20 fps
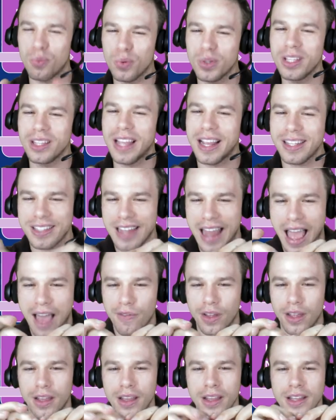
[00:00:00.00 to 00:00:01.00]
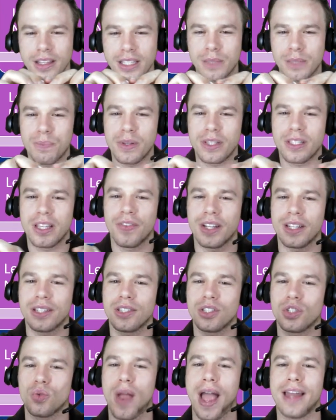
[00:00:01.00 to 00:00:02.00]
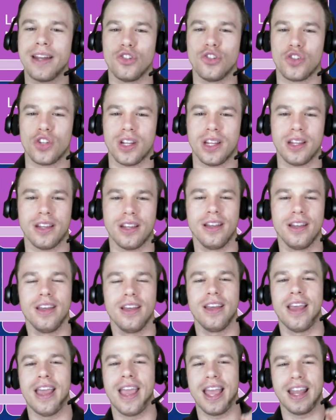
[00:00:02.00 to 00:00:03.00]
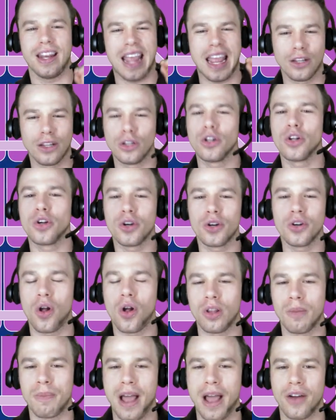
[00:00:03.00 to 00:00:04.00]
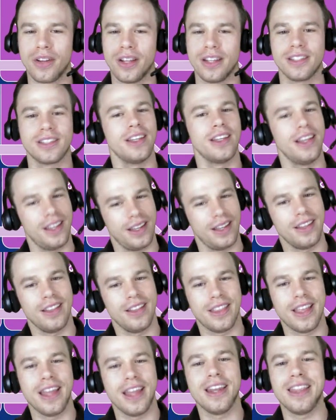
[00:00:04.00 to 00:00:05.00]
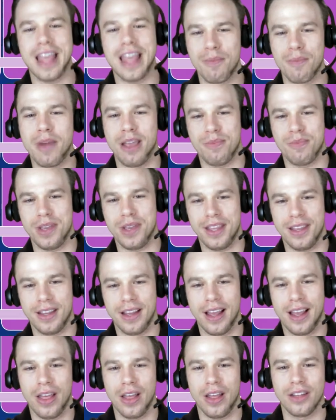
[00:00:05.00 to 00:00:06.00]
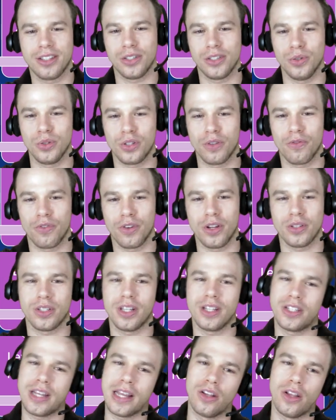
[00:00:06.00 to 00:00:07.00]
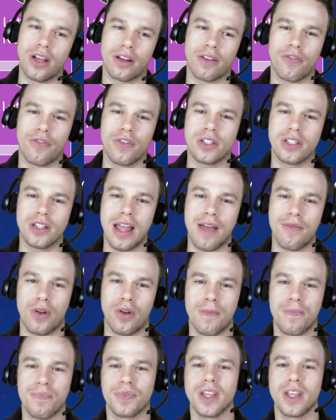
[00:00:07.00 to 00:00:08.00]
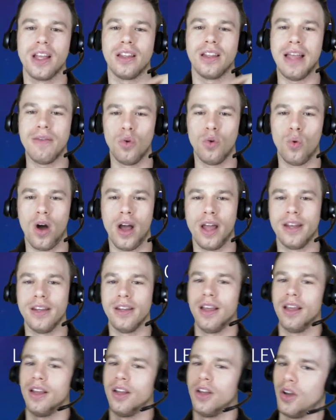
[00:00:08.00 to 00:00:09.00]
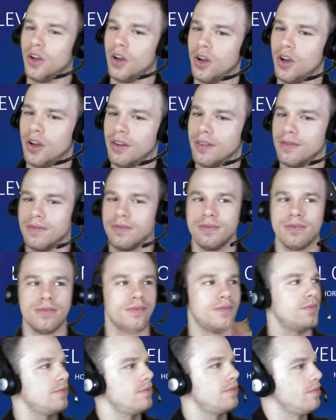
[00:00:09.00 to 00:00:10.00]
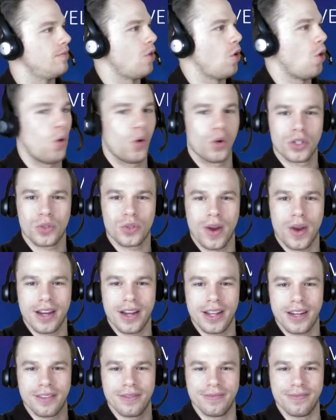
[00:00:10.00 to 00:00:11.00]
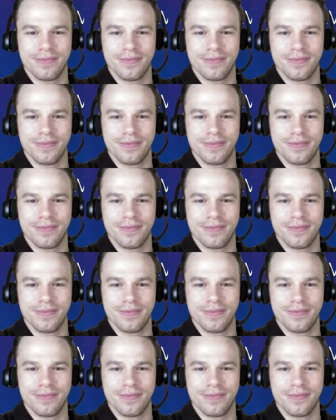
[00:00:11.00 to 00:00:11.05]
really likes to have a specific strategy and learn all about it, then that might be a solution for you. So let's take a look. First level, level 1, horse riding.